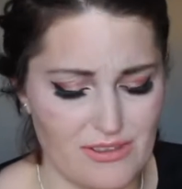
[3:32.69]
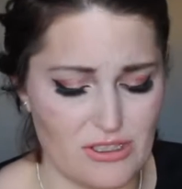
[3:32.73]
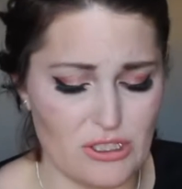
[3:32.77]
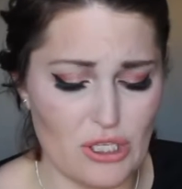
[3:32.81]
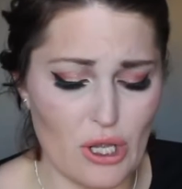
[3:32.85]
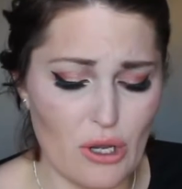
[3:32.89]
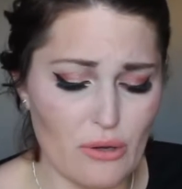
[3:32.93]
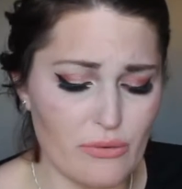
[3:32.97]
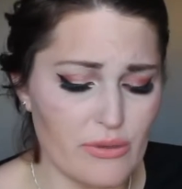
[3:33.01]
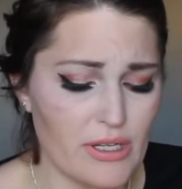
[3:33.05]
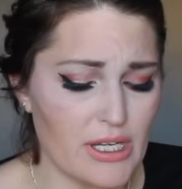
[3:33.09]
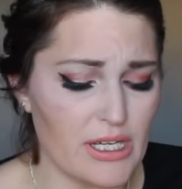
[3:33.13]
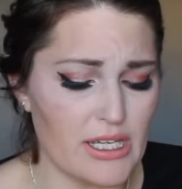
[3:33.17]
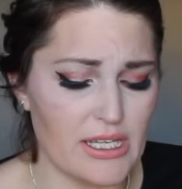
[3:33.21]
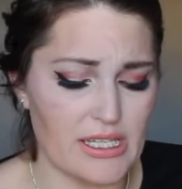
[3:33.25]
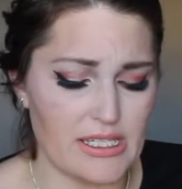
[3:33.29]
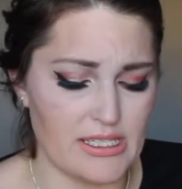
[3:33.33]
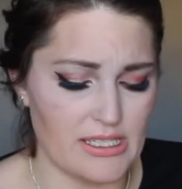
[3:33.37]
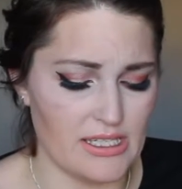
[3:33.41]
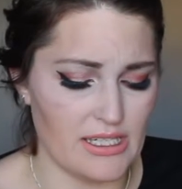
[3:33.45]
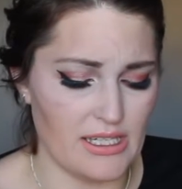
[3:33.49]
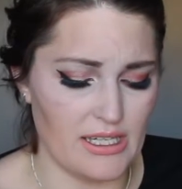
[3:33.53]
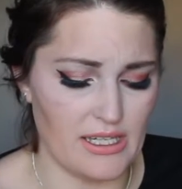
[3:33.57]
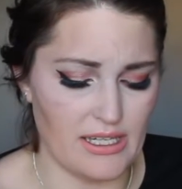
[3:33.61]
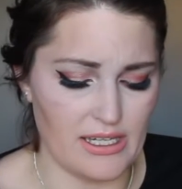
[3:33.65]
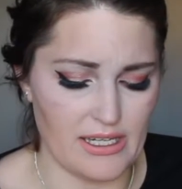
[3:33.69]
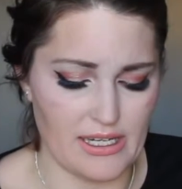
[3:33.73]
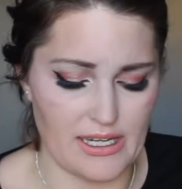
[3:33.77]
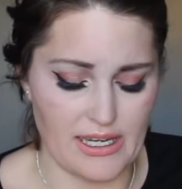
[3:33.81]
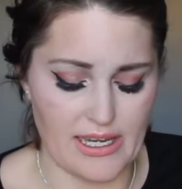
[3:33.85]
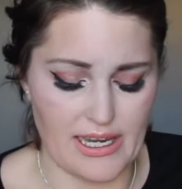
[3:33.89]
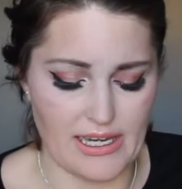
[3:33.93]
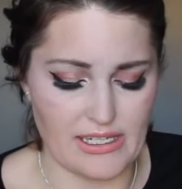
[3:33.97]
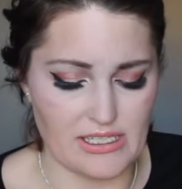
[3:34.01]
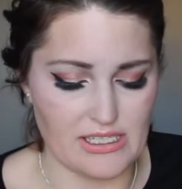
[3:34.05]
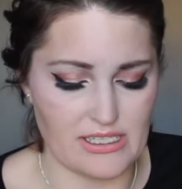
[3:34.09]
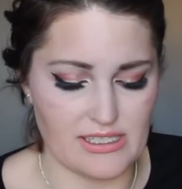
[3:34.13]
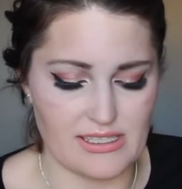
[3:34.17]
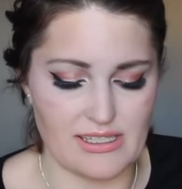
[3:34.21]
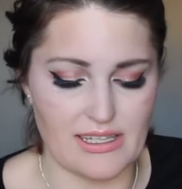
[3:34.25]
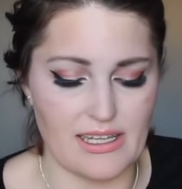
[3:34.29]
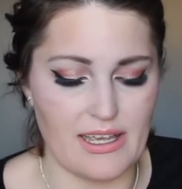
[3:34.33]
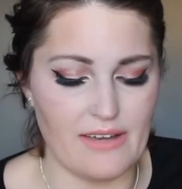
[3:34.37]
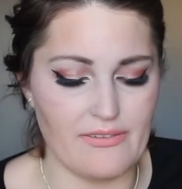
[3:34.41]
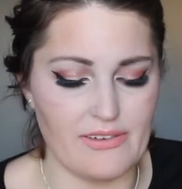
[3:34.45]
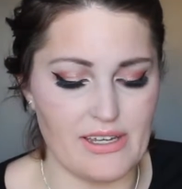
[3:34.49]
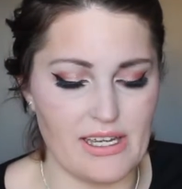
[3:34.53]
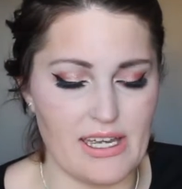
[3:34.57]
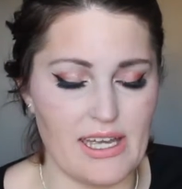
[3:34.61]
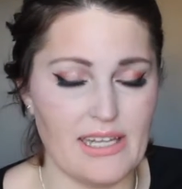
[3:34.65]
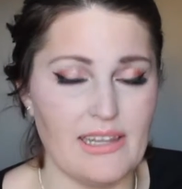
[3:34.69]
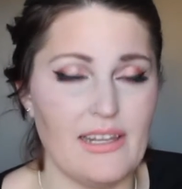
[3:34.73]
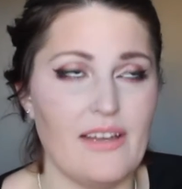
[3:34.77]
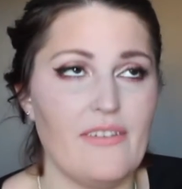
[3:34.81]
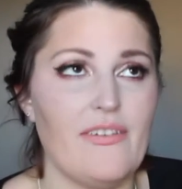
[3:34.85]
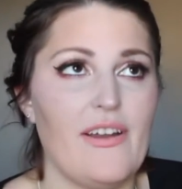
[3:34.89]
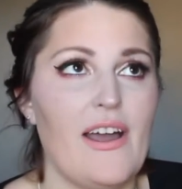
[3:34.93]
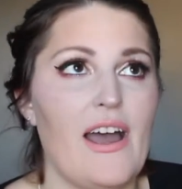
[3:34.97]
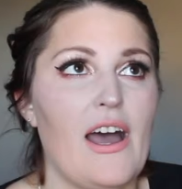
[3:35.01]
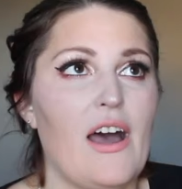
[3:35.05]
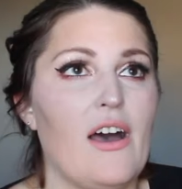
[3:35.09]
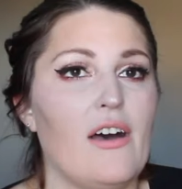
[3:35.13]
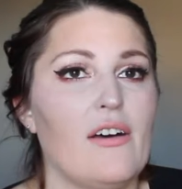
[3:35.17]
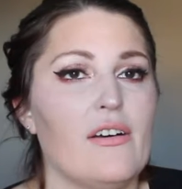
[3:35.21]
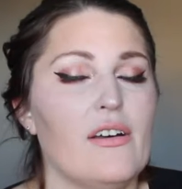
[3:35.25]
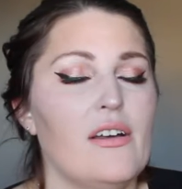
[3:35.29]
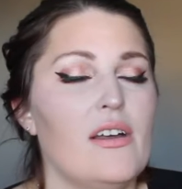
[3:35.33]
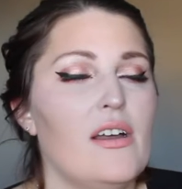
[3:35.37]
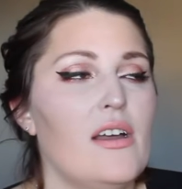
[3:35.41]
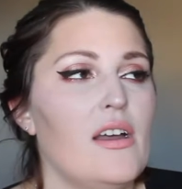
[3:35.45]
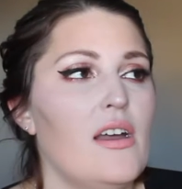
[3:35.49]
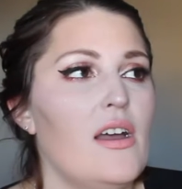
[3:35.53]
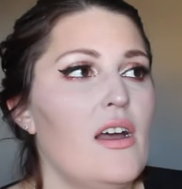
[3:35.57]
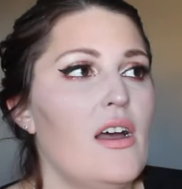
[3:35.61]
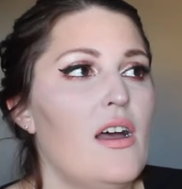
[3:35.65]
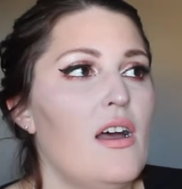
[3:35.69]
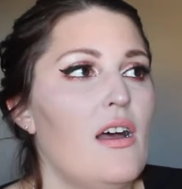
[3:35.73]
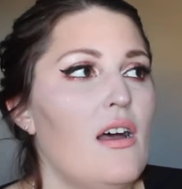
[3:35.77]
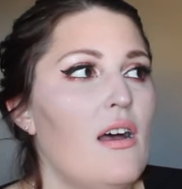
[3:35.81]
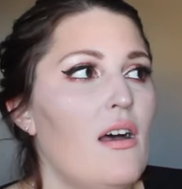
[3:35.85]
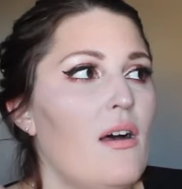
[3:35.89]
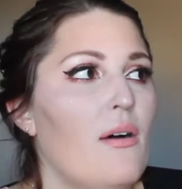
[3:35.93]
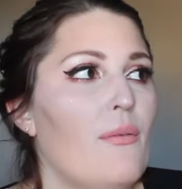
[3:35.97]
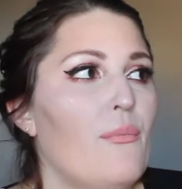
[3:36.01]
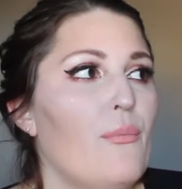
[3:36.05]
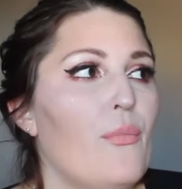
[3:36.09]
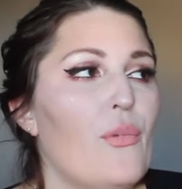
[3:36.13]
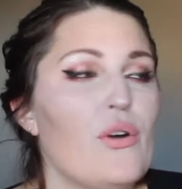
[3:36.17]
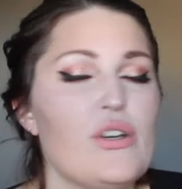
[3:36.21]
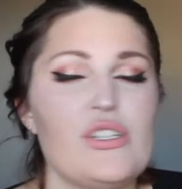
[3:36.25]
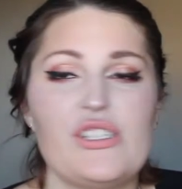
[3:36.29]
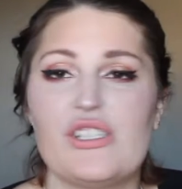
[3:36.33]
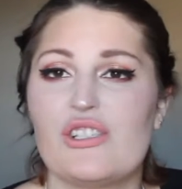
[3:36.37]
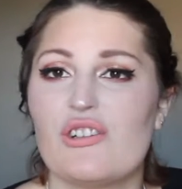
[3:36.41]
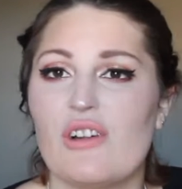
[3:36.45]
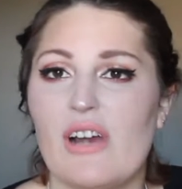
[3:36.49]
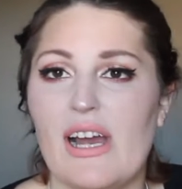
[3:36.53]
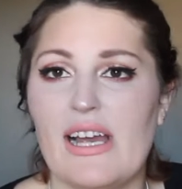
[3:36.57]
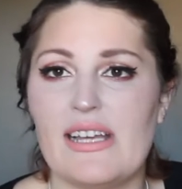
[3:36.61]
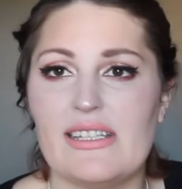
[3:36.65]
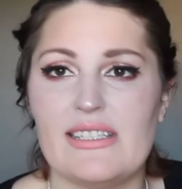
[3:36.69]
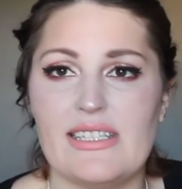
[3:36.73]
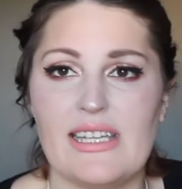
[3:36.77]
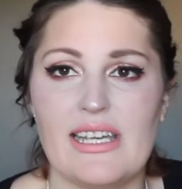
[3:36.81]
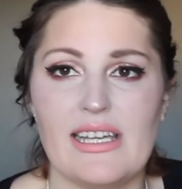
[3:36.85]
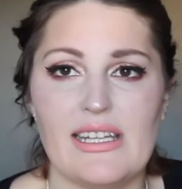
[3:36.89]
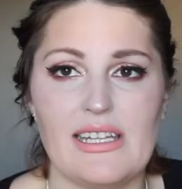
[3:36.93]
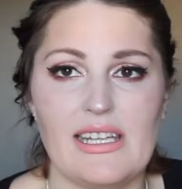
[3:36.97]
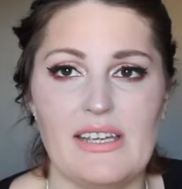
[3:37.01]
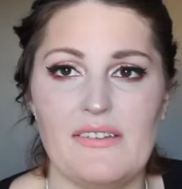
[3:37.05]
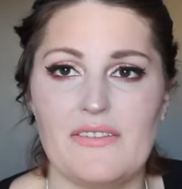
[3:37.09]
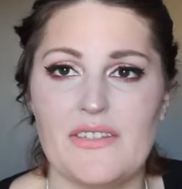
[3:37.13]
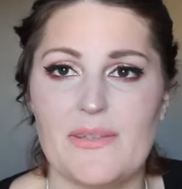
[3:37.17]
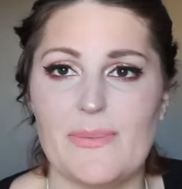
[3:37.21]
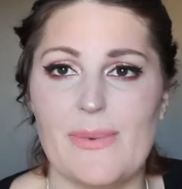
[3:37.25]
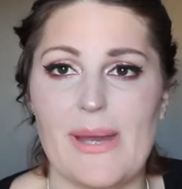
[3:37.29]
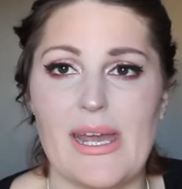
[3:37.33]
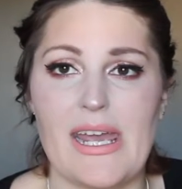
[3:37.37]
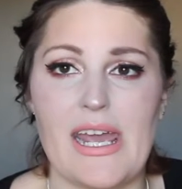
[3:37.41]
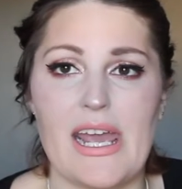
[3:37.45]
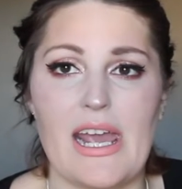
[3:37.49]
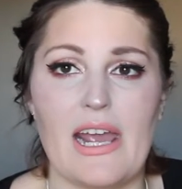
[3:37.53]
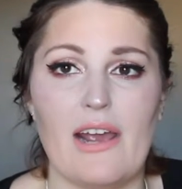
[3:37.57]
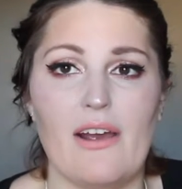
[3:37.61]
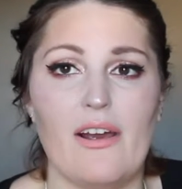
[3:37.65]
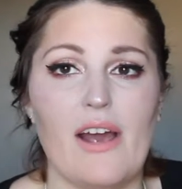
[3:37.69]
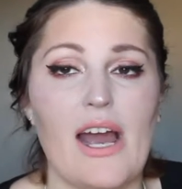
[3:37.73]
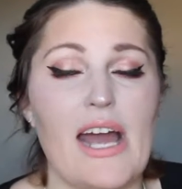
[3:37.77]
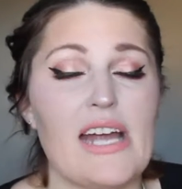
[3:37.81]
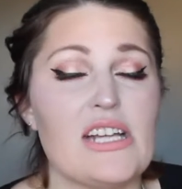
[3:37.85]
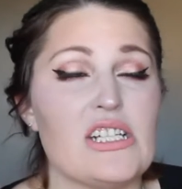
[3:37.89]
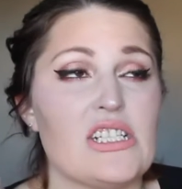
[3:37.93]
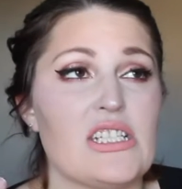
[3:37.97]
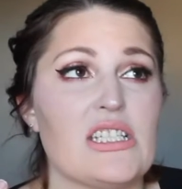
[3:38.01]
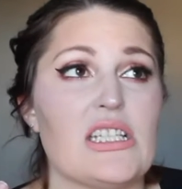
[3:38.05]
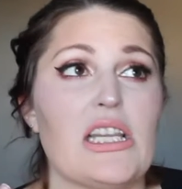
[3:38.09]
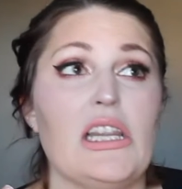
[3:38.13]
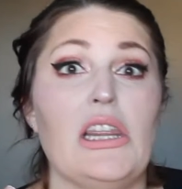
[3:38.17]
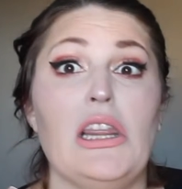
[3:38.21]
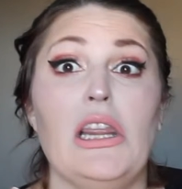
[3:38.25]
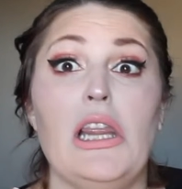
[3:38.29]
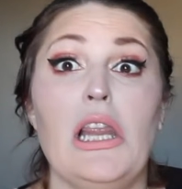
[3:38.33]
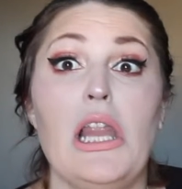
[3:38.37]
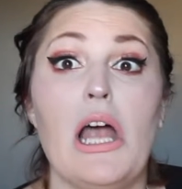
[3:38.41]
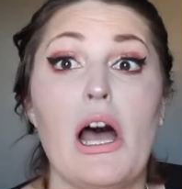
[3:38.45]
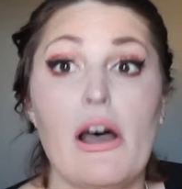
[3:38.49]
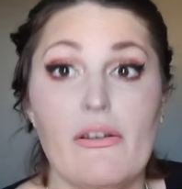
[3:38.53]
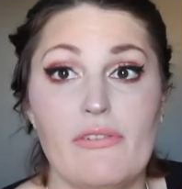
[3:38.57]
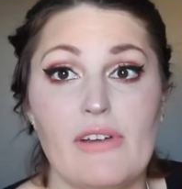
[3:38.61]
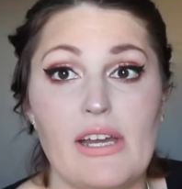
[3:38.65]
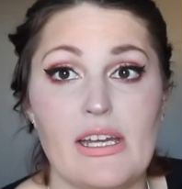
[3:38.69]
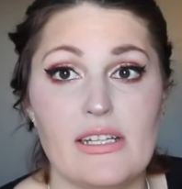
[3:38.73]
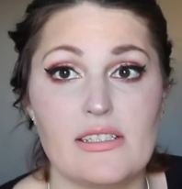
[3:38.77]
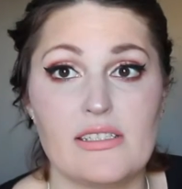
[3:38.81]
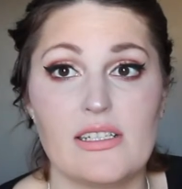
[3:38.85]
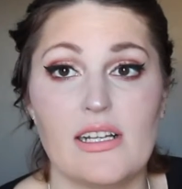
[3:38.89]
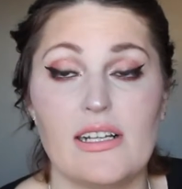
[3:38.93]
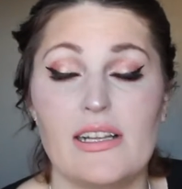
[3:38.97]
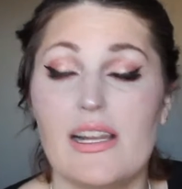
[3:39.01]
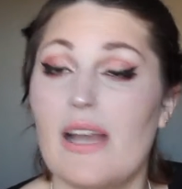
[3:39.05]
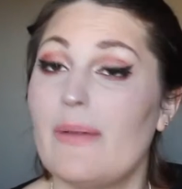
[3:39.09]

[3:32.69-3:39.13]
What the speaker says: So good. Oh, I just love it. I love how moisturizing it leaves my hair. I just love it.